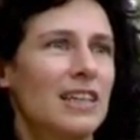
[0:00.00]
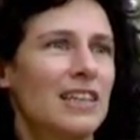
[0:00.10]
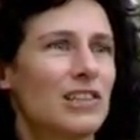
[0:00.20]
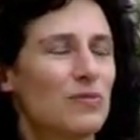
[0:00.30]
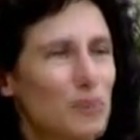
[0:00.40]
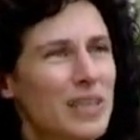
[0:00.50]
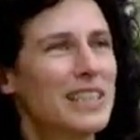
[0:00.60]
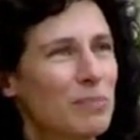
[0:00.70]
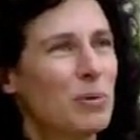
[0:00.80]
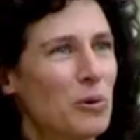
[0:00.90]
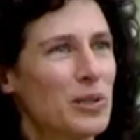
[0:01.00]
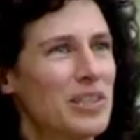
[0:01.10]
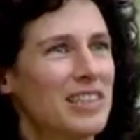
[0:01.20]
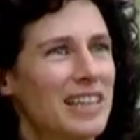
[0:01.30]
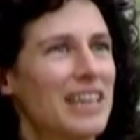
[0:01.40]
it's really
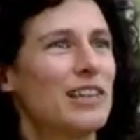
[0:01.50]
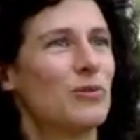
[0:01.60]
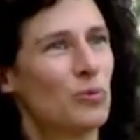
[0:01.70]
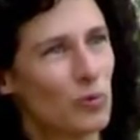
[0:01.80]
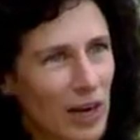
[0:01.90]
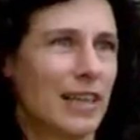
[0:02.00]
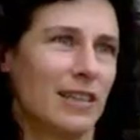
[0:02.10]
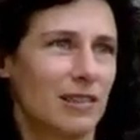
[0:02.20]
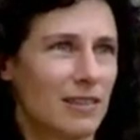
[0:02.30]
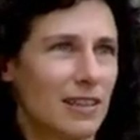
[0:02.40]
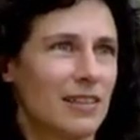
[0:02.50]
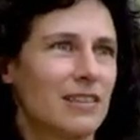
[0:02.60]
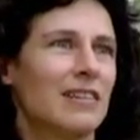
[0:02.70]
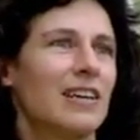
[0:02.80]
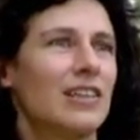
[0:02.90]
important to get it right and
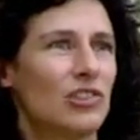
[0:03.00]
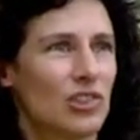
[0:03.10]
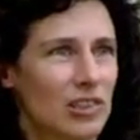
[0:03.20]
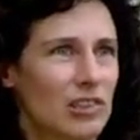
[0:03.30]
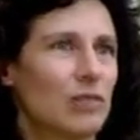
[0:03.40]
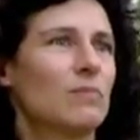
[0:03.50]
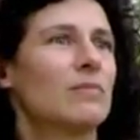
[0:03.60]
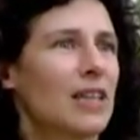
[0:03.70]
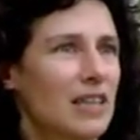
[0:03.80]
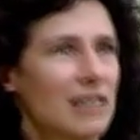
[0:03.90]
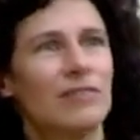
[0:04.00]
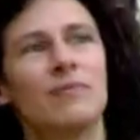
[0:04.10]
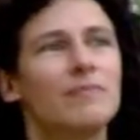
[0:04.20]
to not just kind of